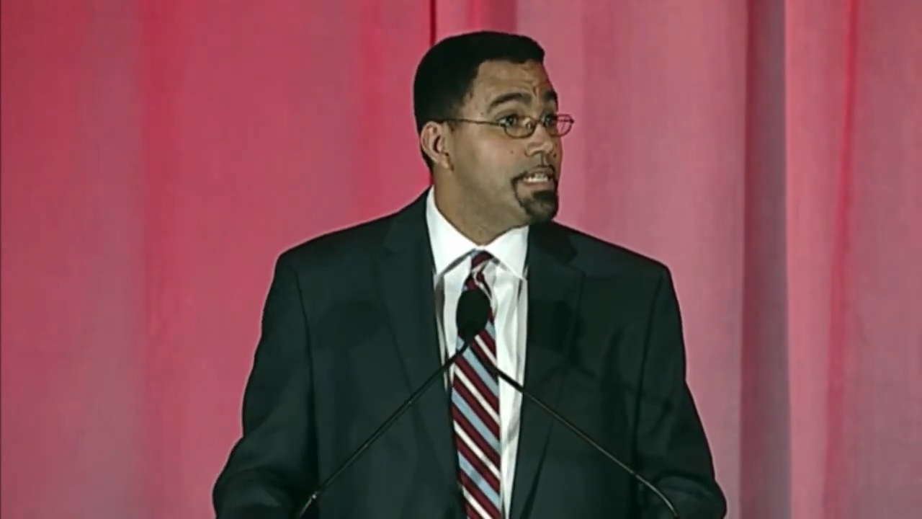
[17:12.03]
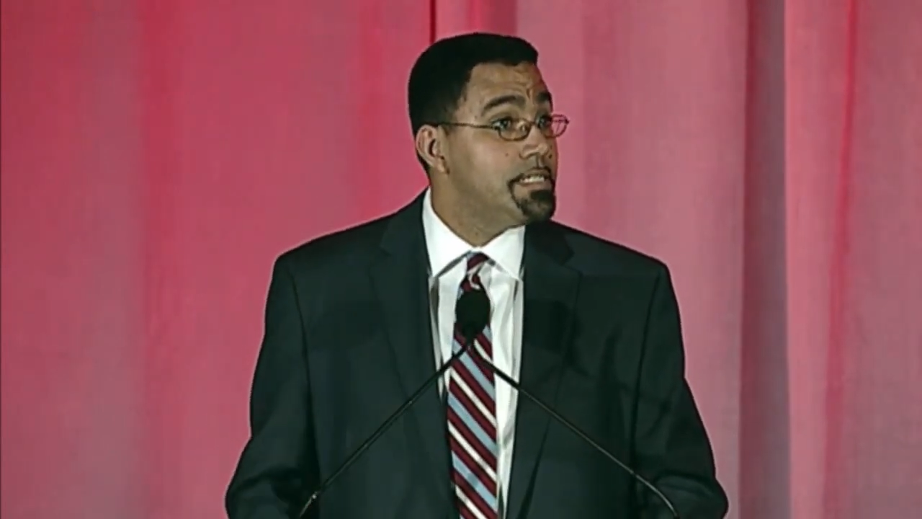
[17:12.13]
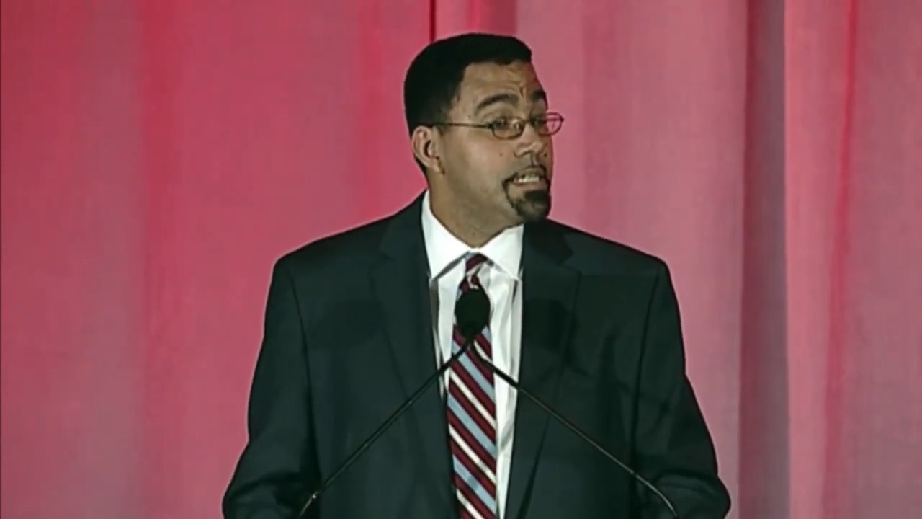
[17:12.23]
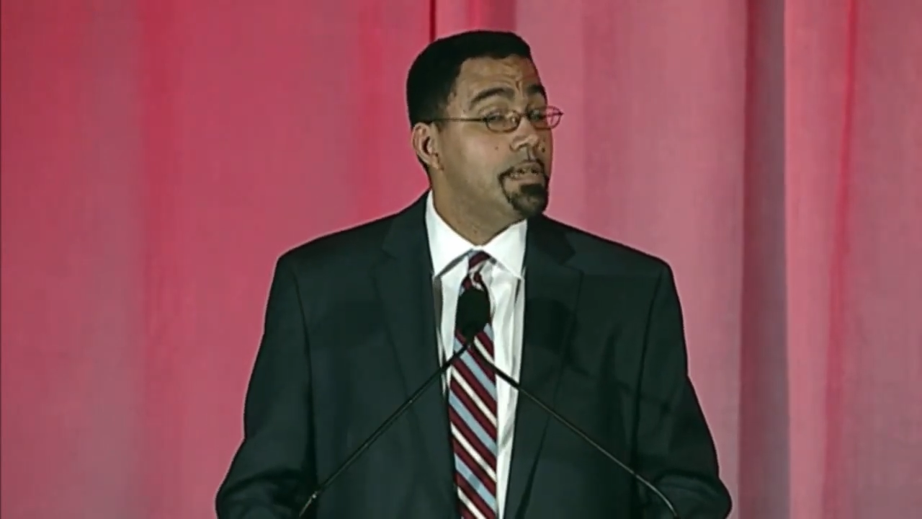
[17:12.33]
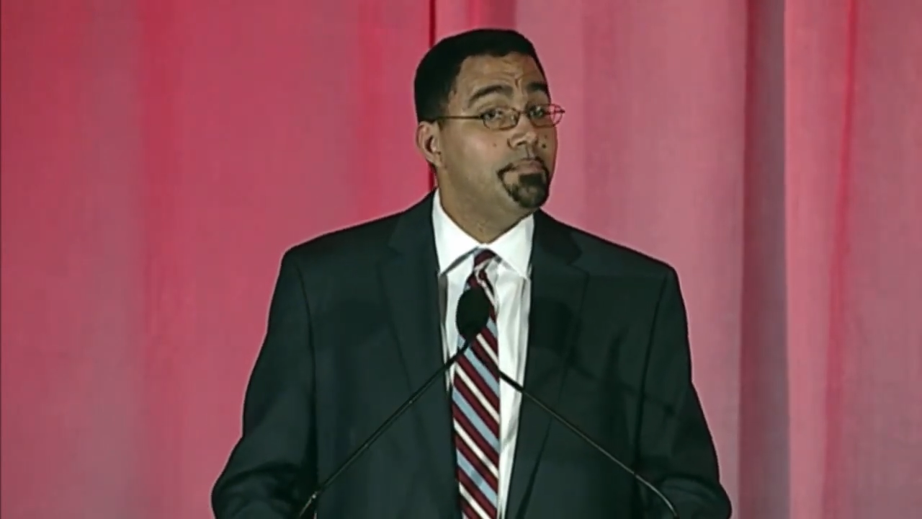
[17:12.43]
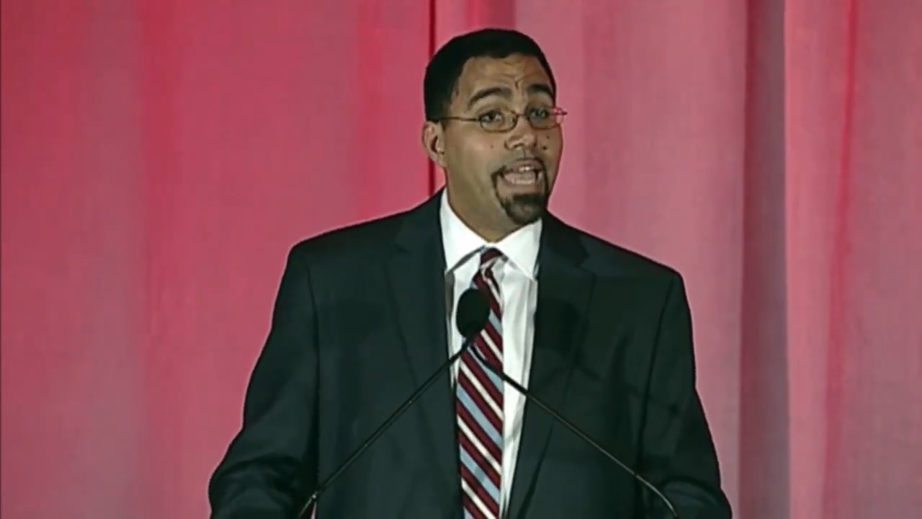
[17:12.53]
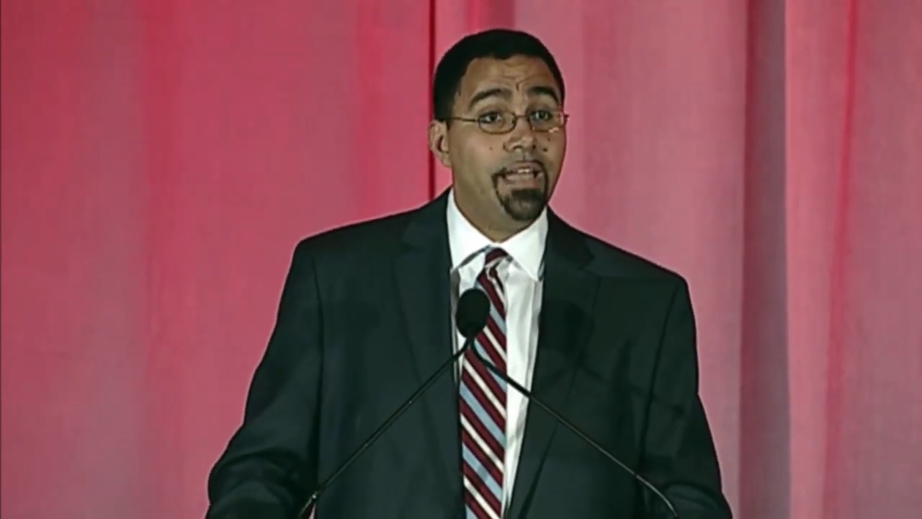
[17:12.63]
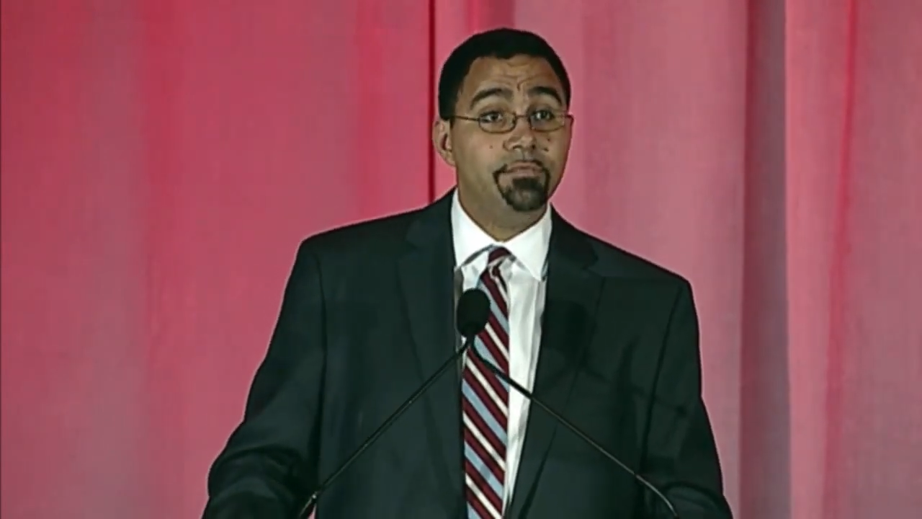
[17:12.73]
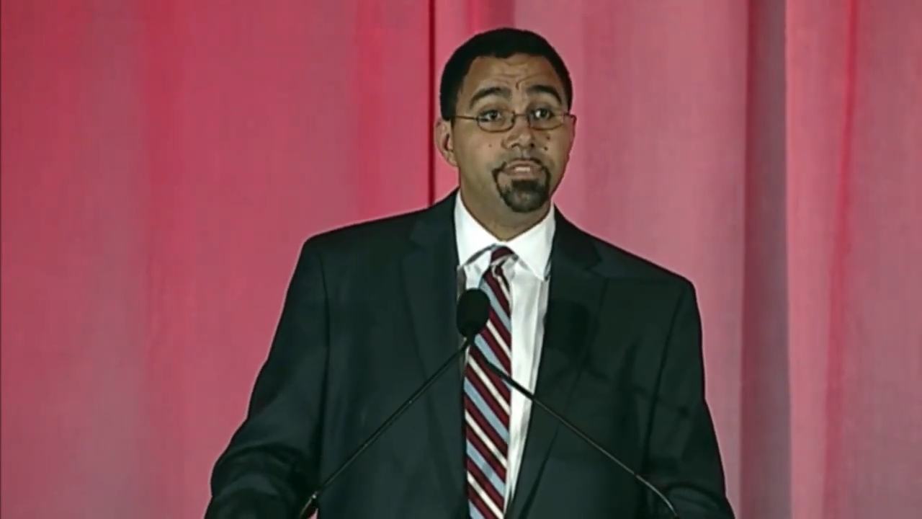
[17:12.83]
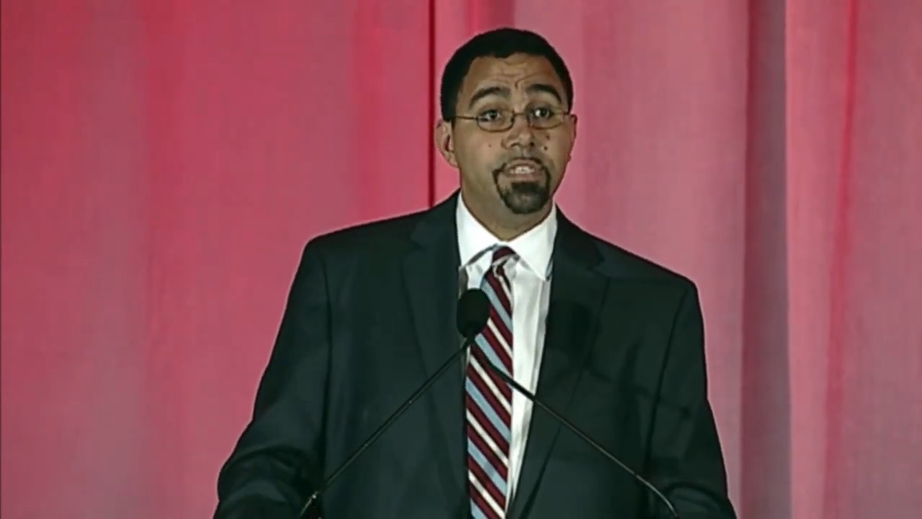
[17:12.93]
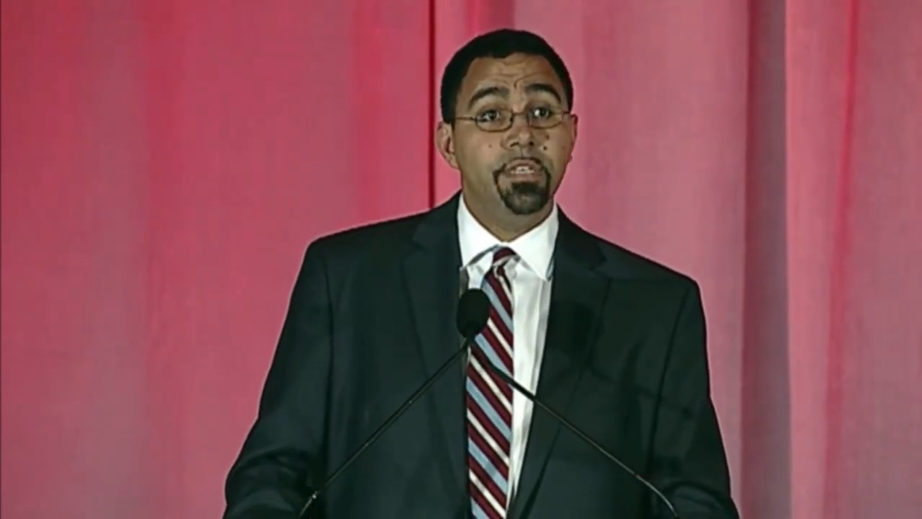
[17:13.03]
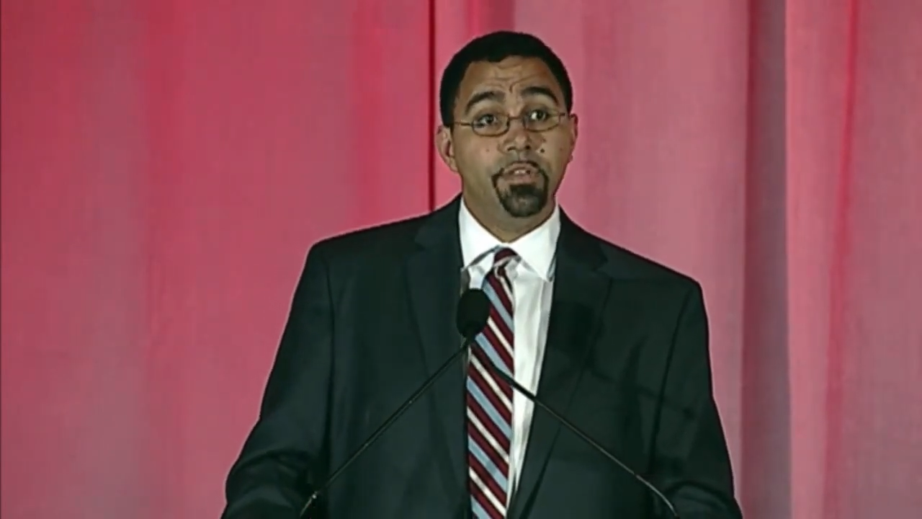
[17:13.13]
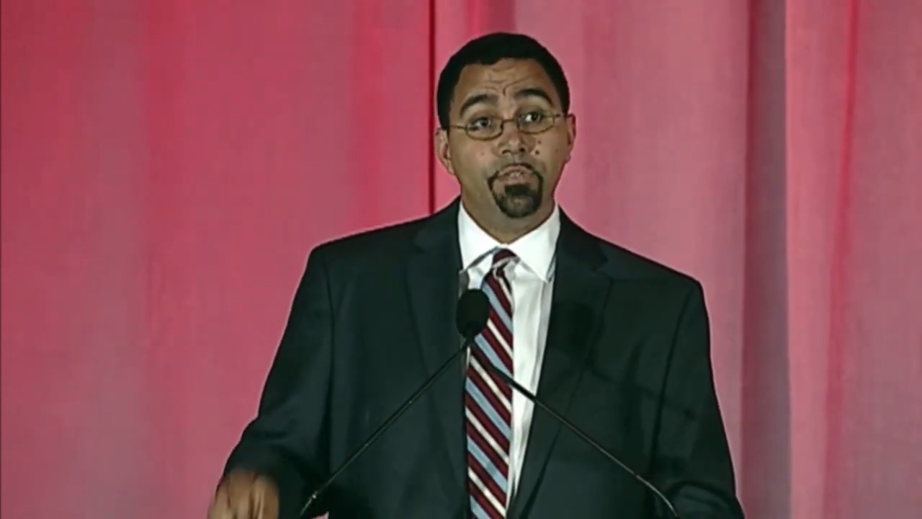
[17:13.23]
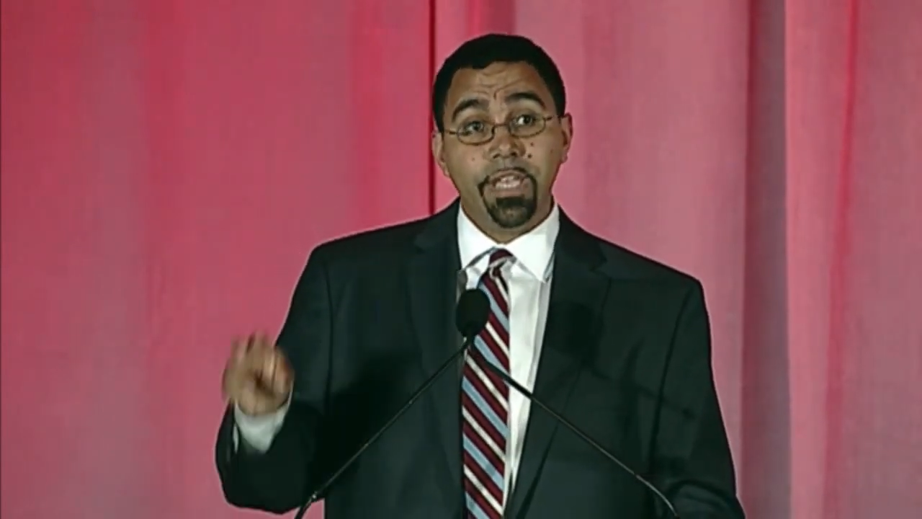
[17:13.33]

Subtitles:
is about